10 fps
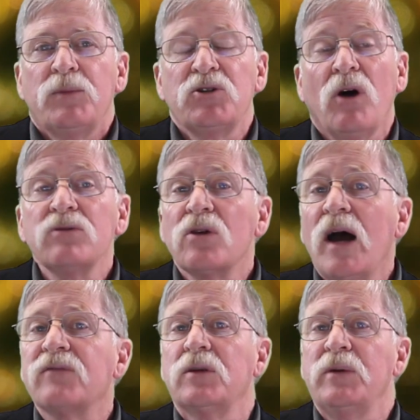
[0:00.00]
but you also
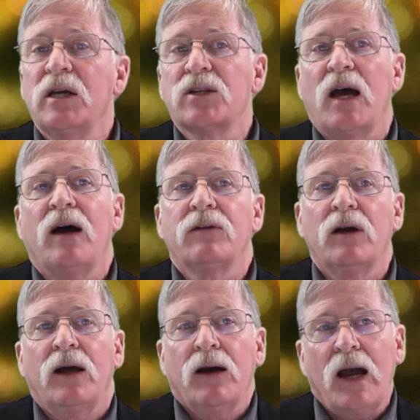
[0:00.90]
have
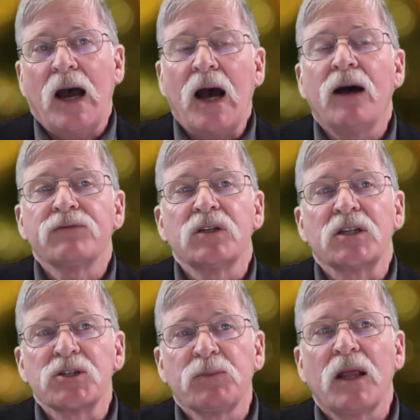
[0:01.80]
to
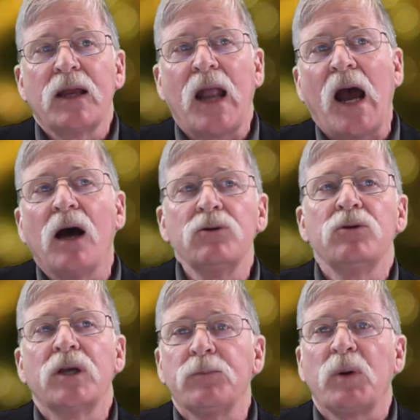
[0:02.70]
explain how
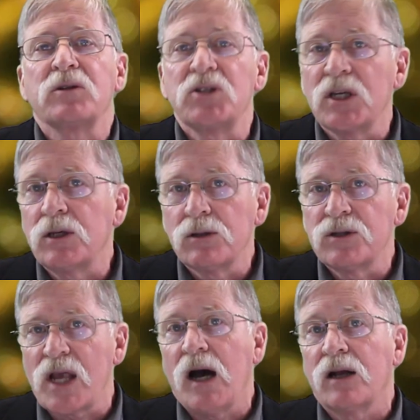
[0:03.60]
you get
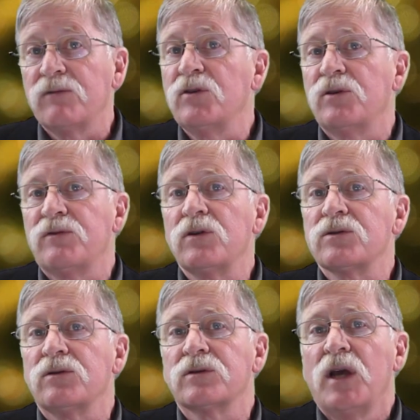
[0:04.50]
particulars out of
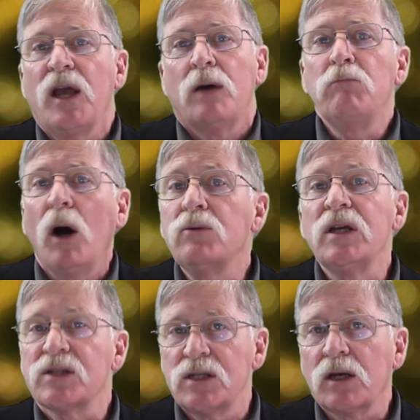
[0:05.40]
universals. And
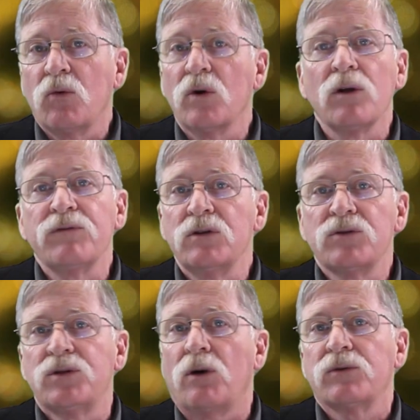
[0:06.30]
monistic
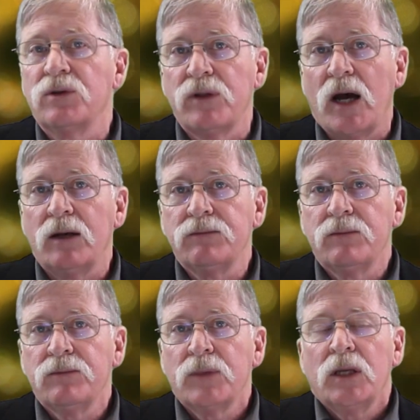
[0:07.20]
worldviews don't do that.
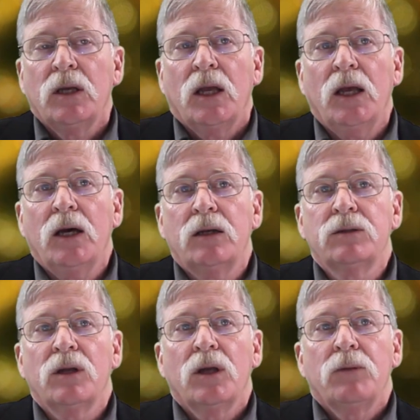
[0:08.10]

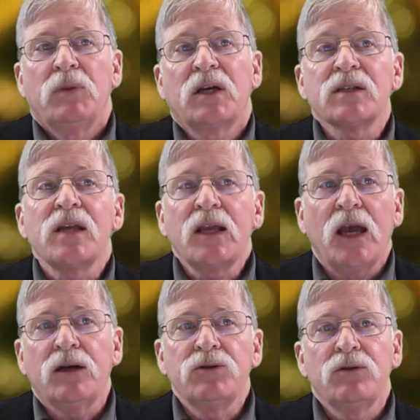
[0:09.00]
And because they
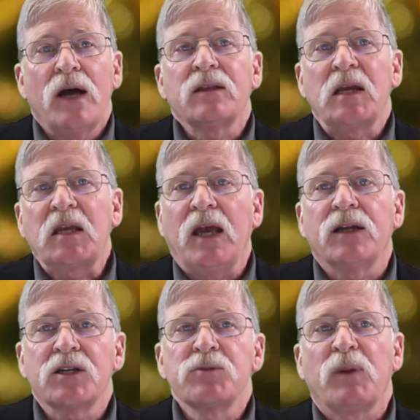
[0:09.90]
can't do that, they
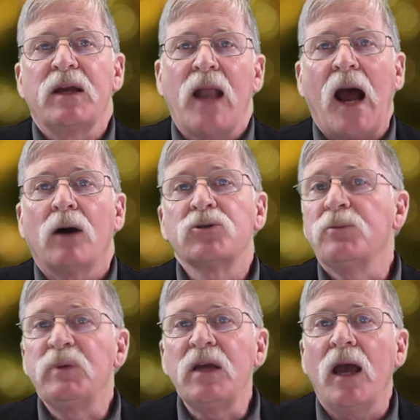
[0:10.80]
can't explain how
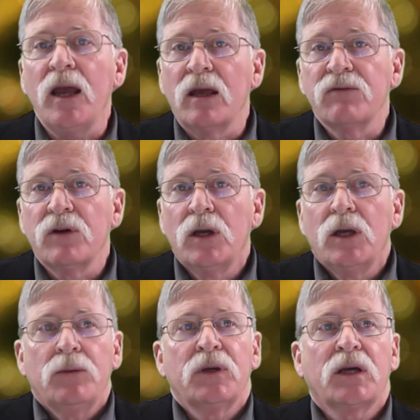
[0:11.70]
to behave.
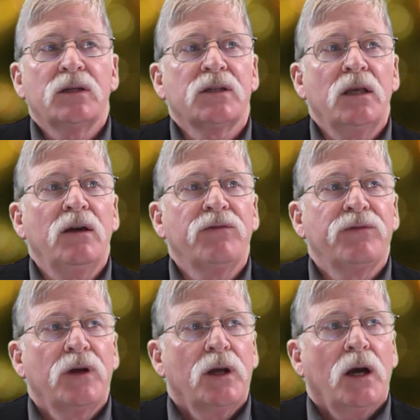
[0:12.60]
Because if